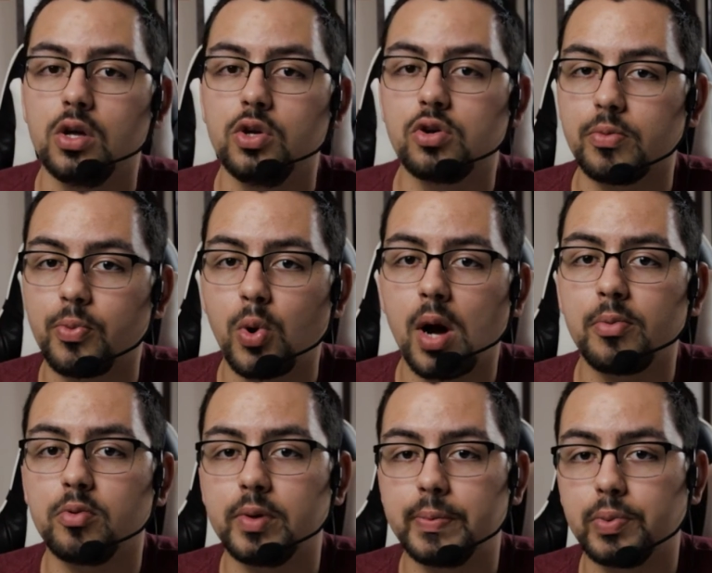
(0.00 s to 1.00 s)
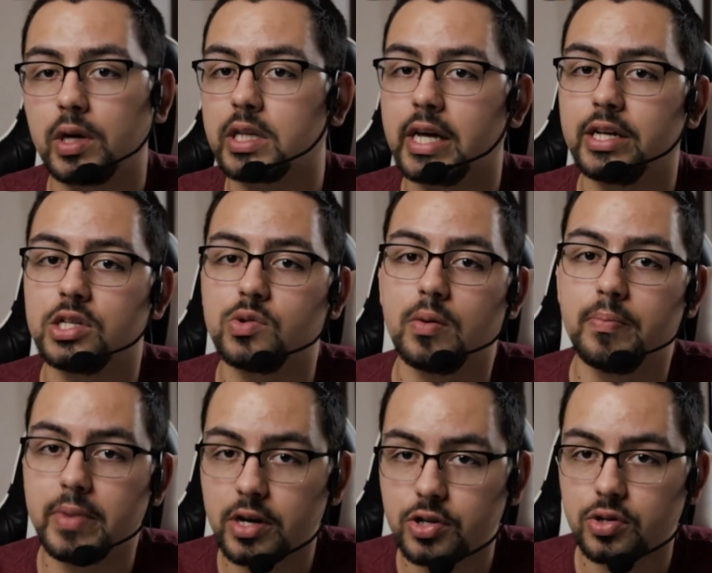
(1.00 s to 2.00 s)
you could probably plug that into a
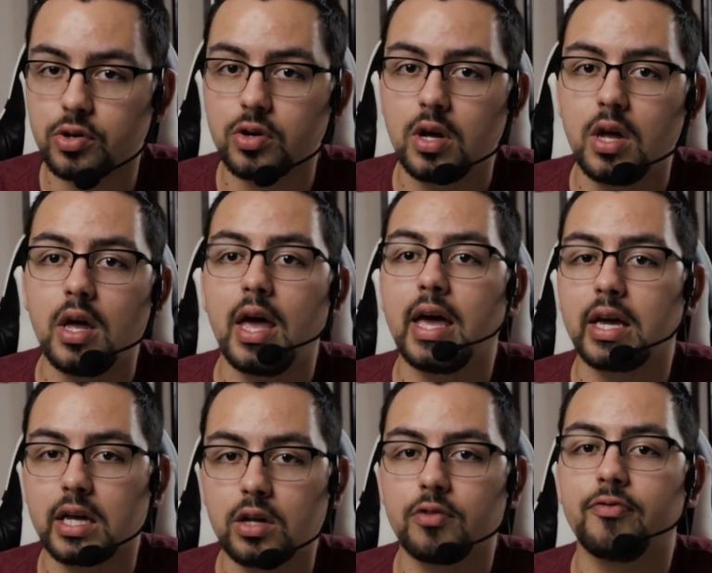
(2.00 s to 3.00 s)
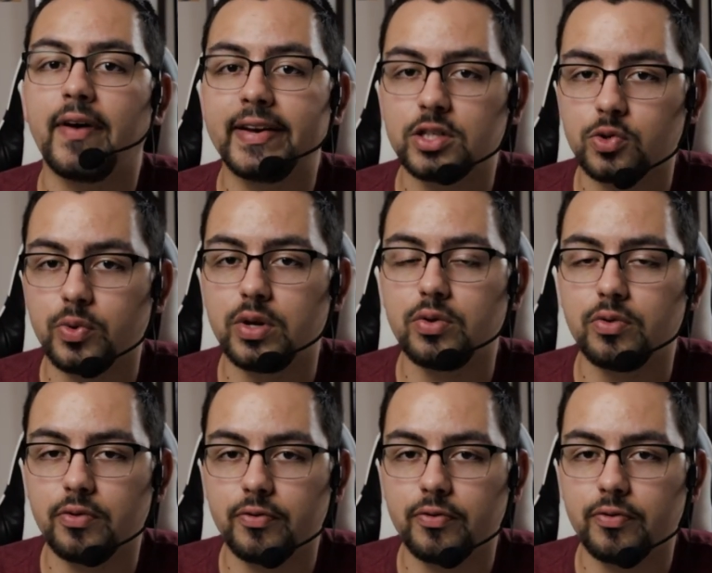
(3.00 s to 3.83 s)
mixer and fine tune